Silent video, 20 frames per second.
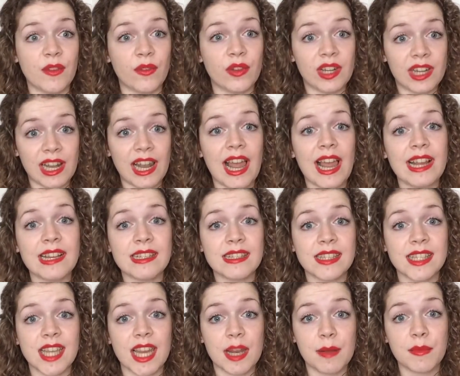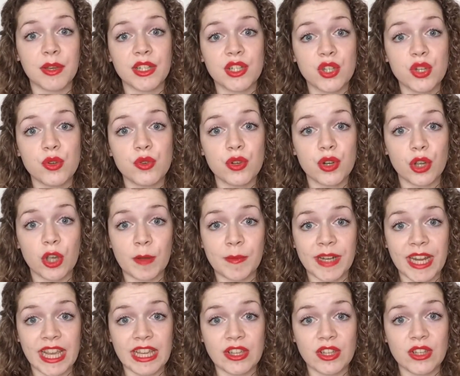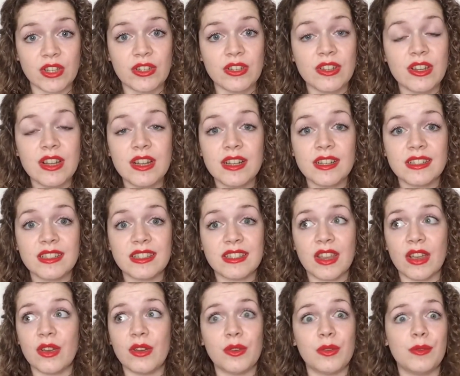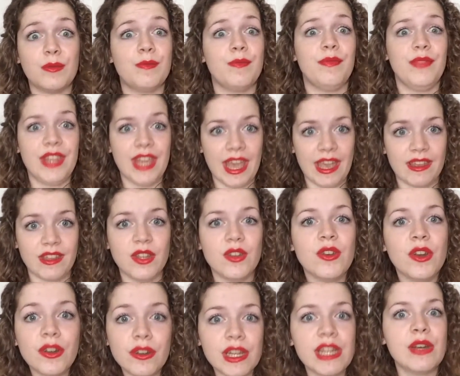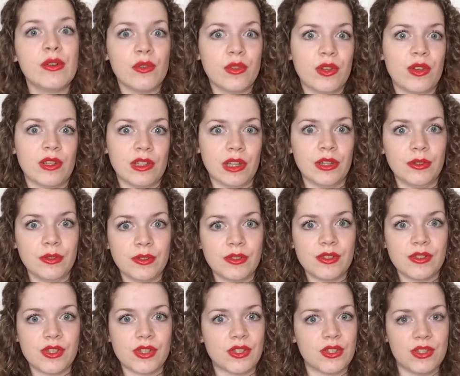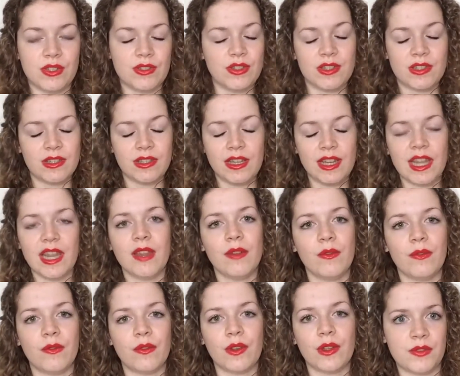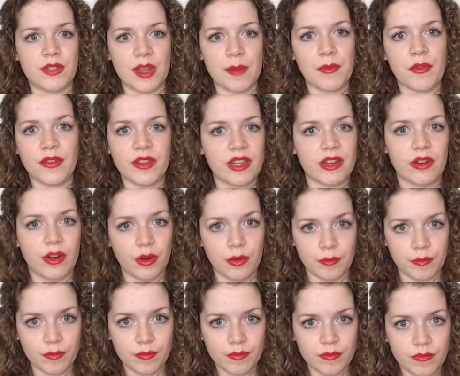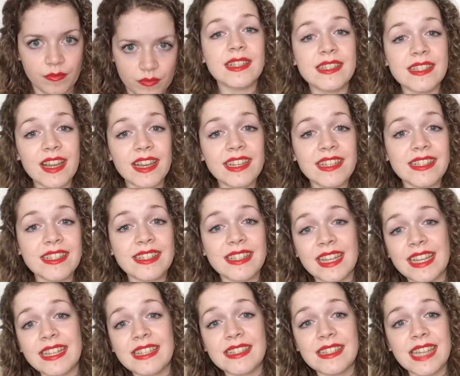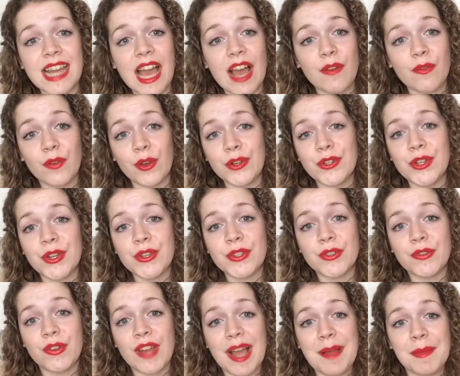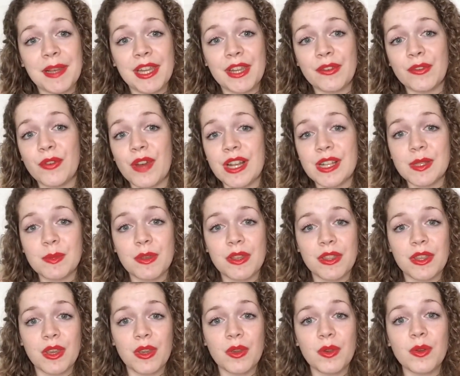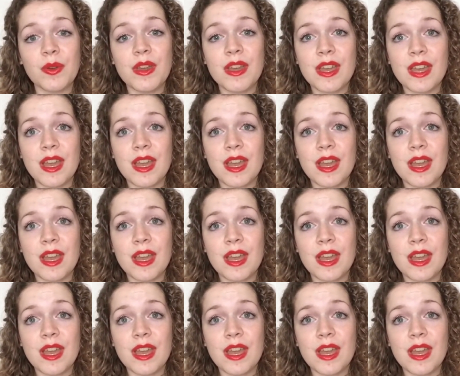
even less in my student accommodation. So yeah, you don't need all your clothes. Just leave some of it at home. As nice as it is to have photos of family and friends with you,